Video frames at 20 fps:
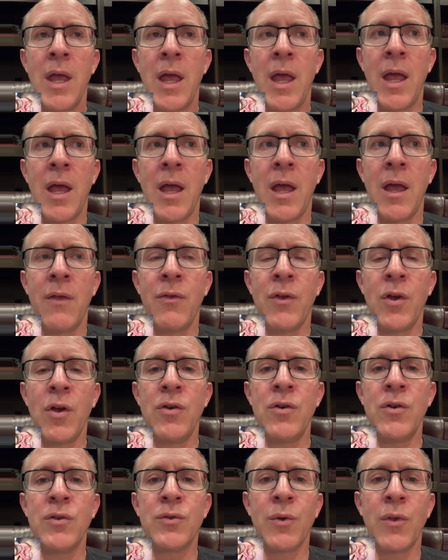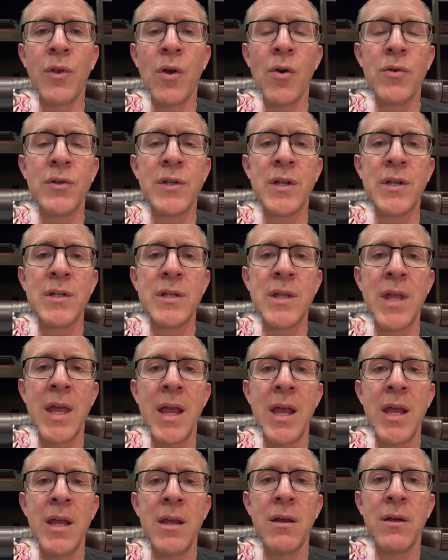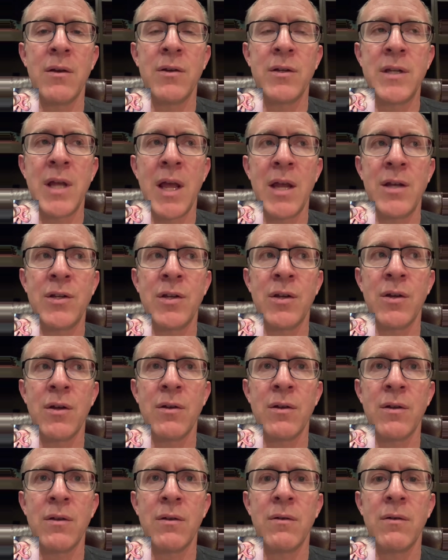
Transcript: And the good news with those is they tend to